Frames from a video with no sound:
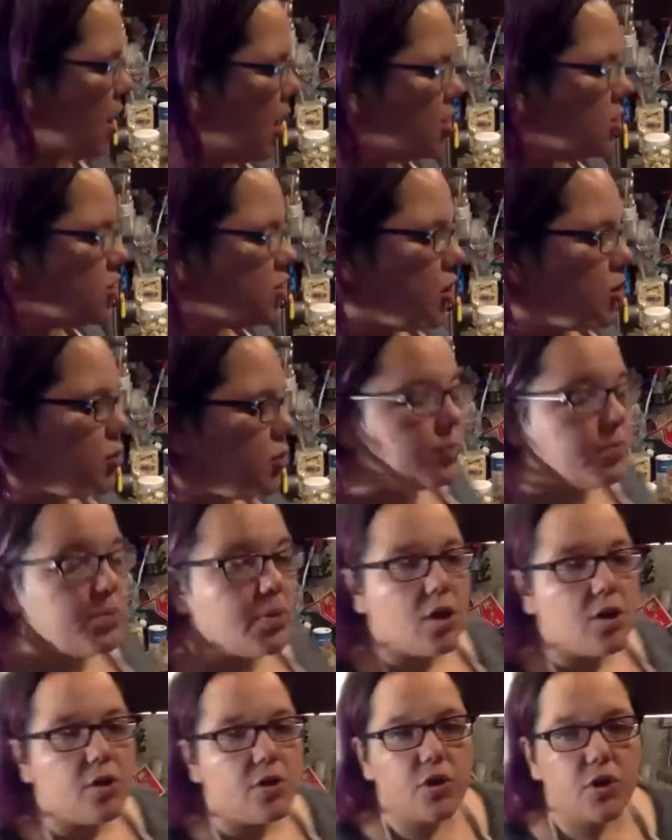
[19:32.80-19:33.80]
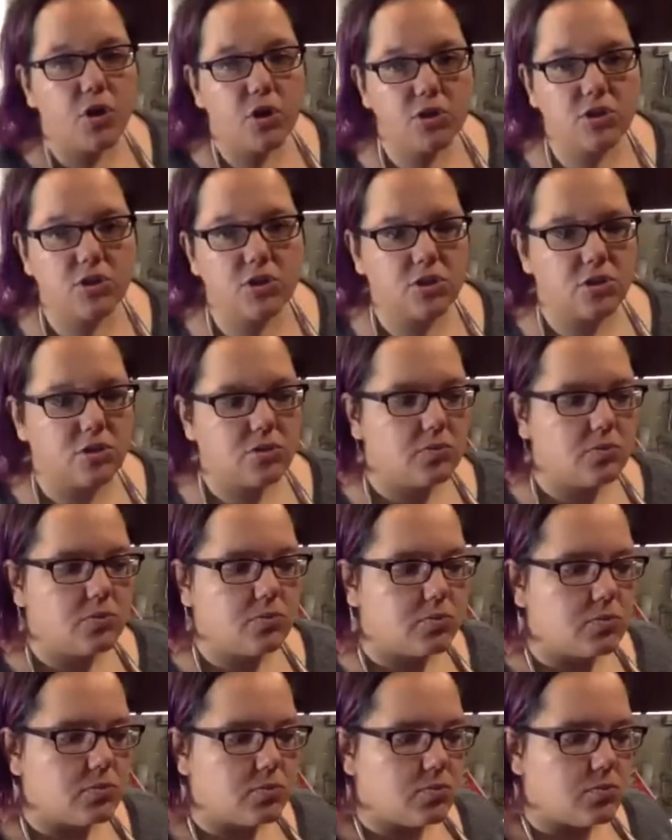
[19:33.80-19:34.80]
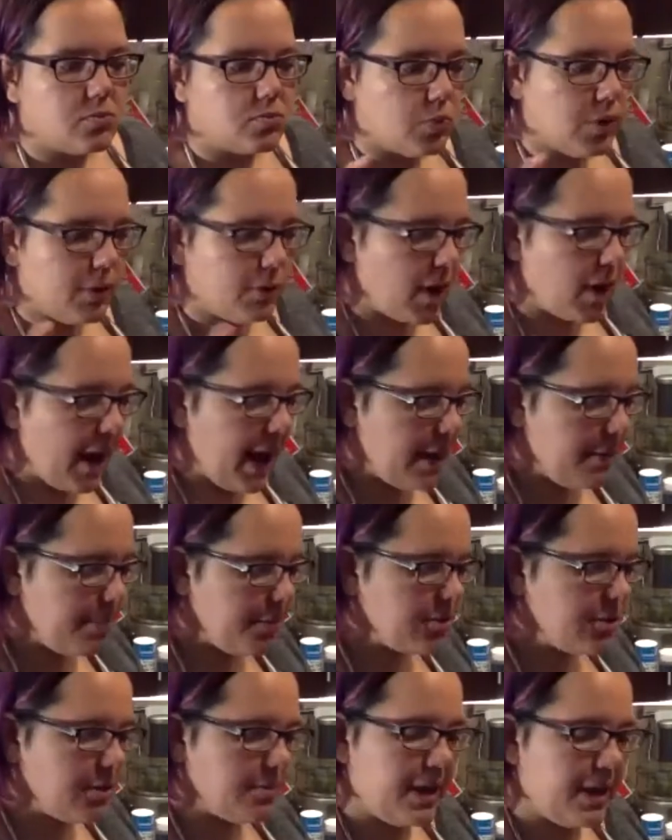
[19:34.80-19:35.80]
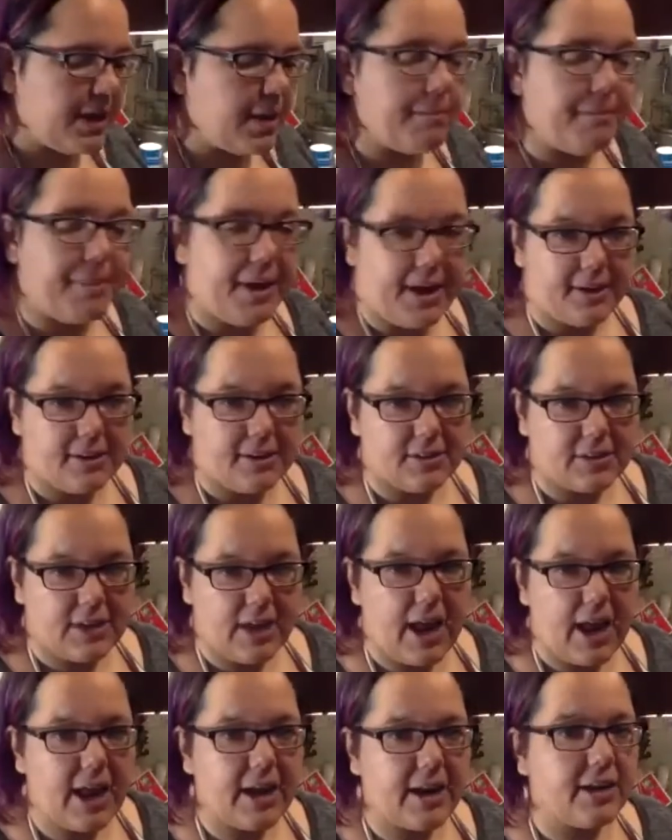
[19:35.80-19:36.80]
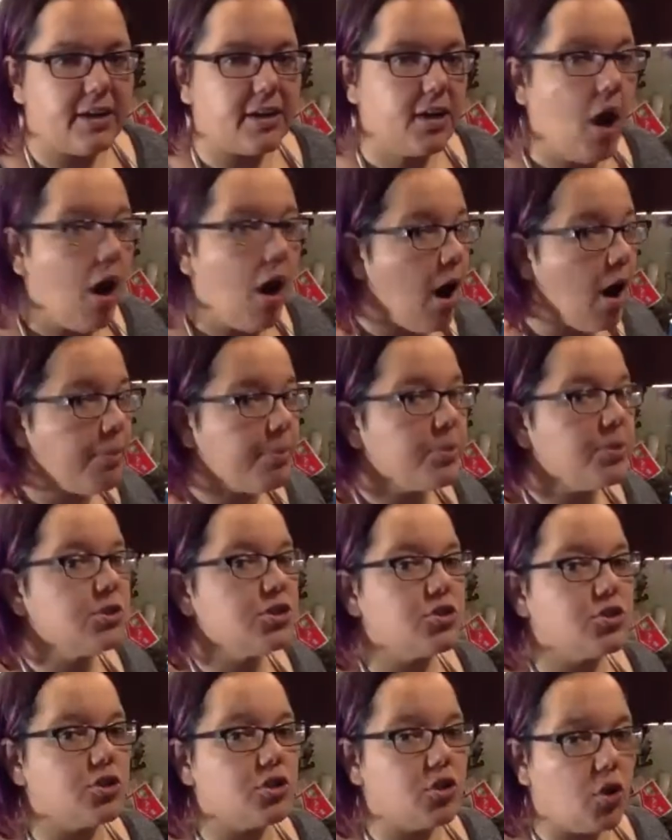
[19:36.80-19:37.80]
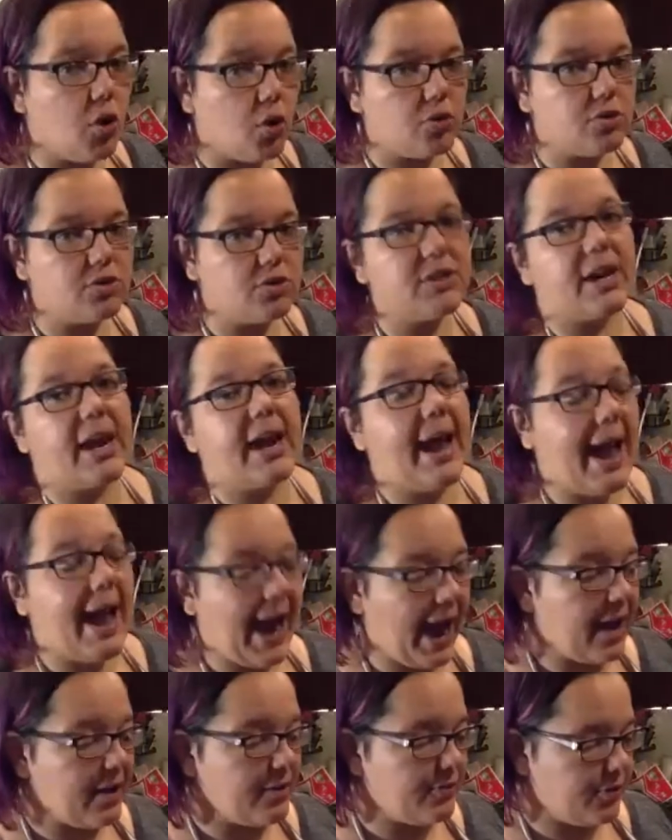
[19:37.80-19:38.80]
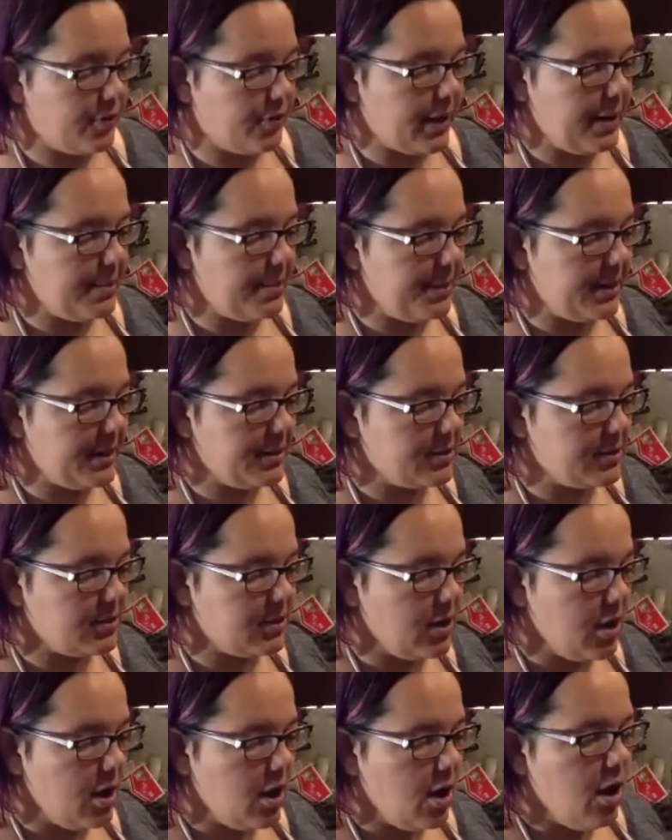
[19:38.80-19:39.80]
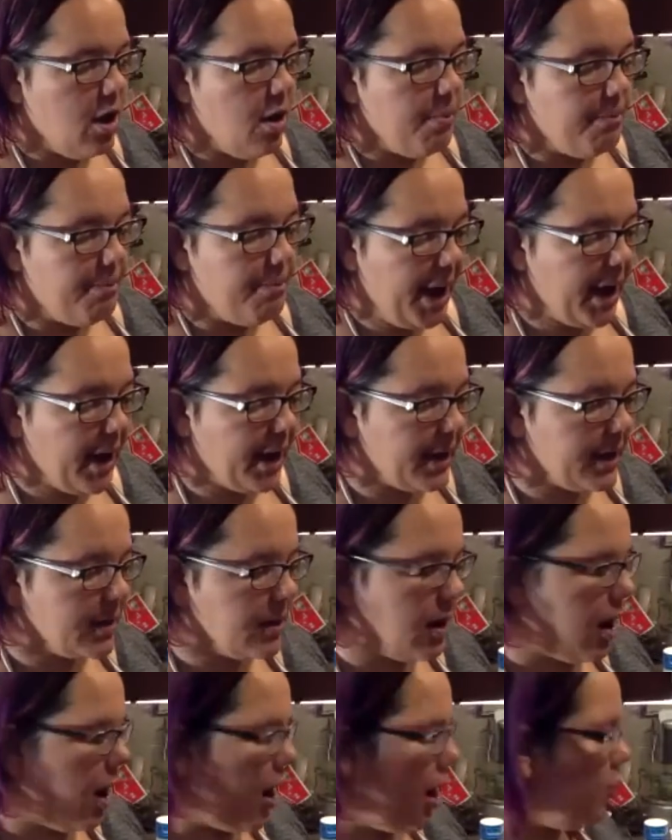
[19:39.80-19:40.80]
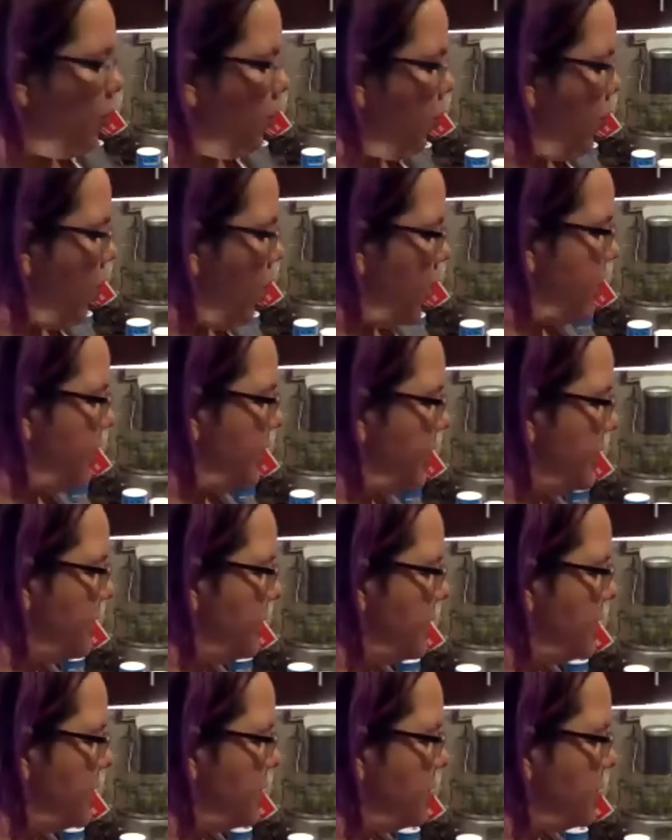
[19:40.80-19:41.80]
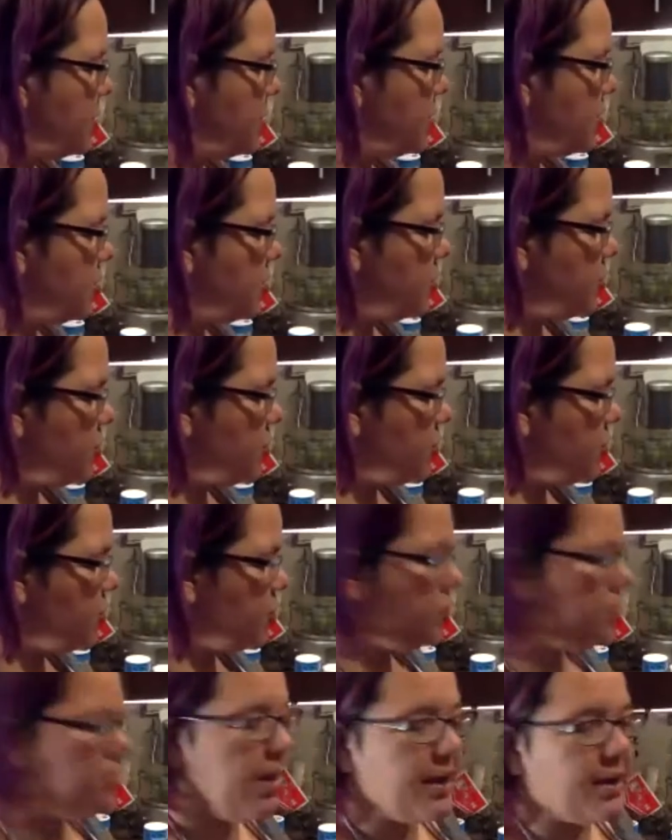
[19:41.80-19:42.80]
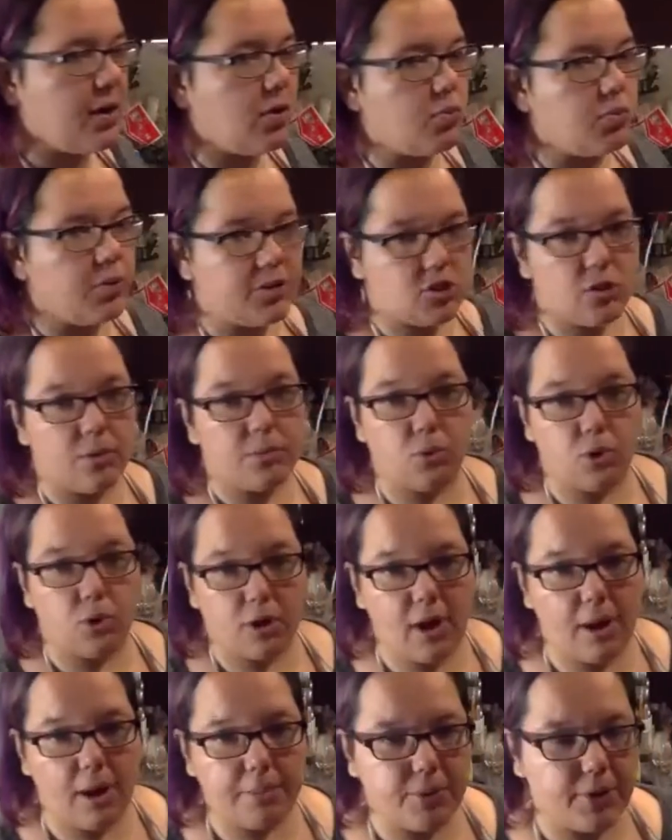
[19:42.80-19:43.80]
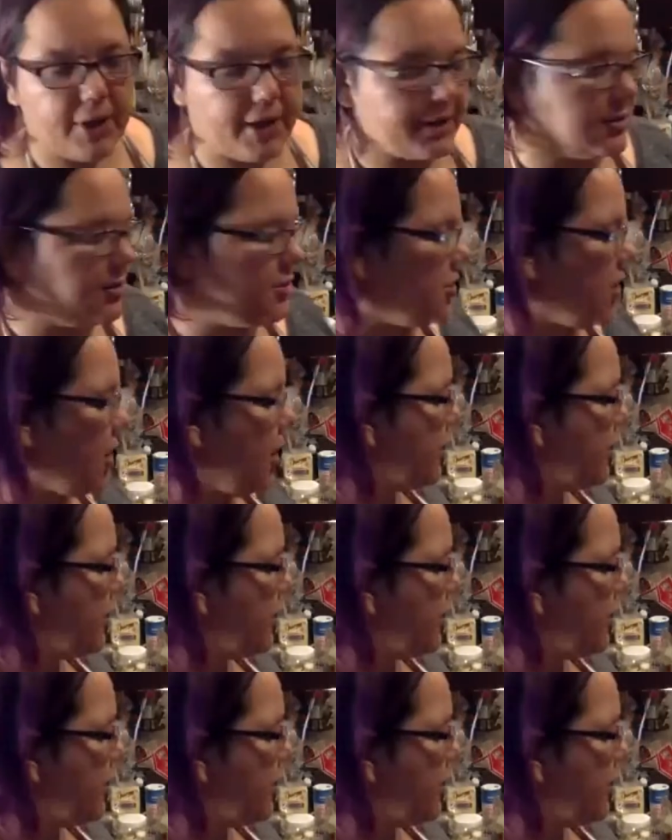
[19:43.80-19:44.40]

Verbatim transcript: So there's, we were able to make a base and it accomplished the goals that I had for that base. But I wanted to make a richer and more complex stock.